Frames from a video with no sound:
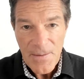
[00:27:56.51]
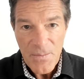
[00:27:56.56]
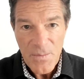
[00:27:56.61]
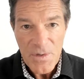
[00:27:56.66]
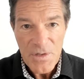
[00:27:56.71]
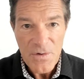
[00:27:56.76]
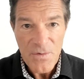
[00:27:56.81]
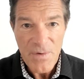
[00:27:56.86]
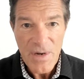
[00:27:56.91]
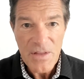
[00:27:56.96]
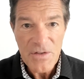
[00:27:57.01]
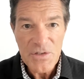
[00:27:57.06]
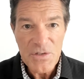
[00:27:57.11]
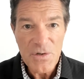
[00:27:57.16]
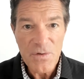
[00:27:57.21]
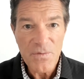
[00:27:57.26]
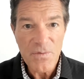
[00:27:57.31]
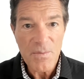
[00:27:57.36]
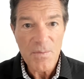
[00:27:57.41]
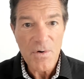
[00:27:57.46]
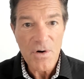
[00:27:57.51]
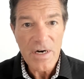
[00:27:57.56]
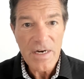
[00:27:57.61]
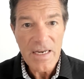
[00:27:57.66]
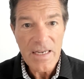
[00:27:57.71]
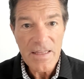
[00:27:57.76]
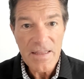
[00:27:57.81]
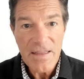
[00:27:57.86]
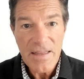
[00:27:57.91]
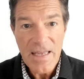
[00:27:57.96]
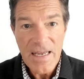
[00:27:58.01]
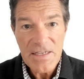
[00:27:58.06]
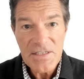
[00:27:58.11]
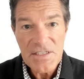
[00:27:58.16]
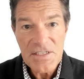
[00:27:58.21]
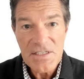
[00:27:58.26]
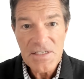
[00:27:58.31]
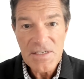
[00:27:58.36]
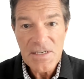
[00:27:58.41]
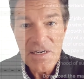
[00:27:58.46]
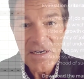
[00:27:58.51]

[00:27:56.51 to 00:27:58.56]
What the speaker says: Would you rather serve a market that's